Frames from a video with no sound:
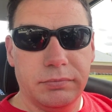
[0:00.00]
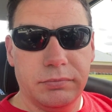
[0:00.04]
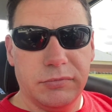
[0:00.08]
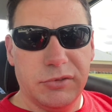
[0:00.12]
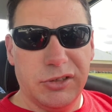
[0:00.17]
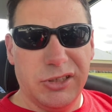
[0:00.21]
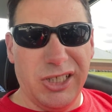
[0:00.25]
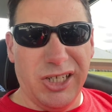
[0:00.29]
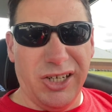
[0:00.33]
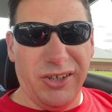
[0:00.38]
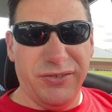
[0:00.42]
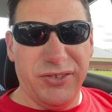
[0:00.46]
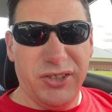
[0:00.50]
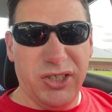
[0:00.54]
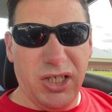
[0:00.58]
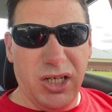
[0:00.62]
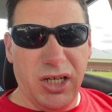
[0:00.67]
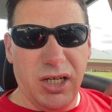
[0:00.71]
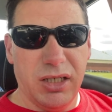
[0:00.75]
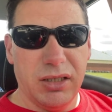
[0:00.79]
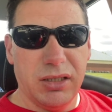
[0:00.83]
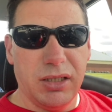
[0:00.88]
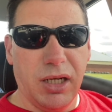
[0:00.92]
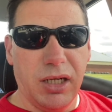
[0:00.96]

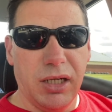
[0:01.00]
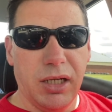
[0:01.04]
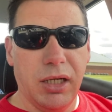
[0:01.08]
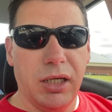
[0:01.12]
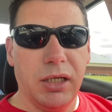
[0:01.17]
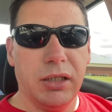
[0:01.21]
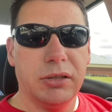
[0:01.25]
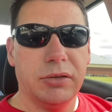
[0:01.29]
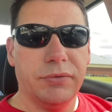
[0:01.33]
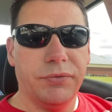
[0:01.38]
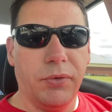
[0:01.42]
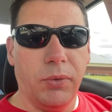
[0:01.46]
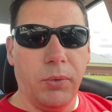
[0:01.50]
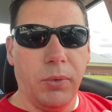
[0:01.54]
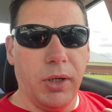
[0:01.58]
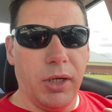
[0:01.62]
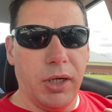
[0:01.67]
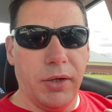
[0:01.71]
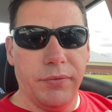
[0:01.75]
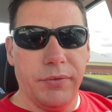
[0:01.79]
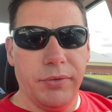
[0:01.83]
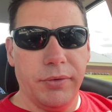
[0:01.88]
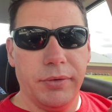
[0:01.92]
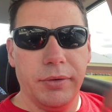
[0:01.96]
self-checked, I guess, for
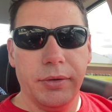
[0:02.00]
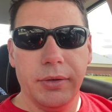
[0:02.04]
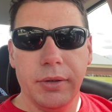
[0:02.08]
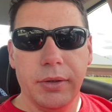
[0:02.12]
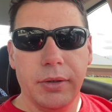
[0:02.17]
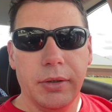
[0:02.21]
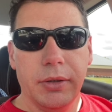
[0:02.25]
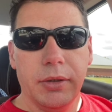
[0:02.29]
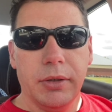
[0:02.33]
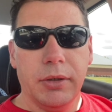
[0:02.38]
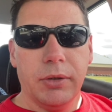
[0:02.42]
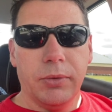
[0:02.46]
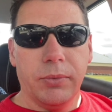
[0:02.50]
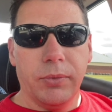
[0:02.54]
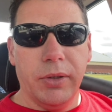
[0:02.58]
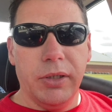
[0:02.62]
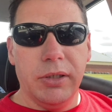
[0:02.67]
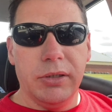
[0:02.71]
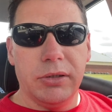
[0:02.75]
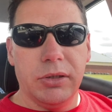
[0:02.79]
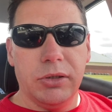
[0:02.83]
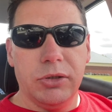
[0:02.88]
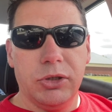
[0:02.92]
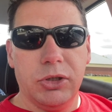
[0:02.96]
whatever
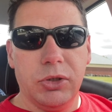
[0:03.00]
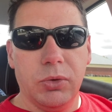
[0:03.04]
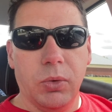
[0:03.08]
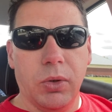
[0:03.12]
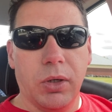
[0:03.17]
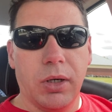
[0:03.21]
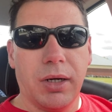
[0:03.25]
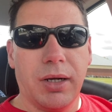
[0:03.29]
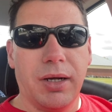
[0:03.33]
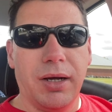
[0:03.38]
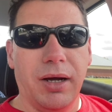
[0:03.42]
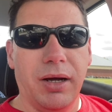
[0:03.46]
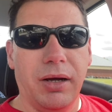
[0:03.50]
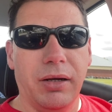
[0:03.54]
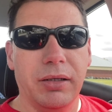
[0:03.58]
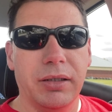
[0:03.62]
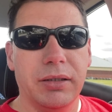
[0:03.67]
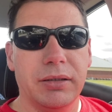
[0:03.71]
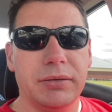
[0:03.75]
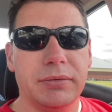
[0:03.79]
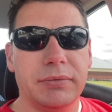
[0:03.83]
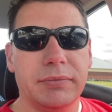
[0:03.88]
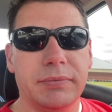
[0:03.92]
reasons you want to call it.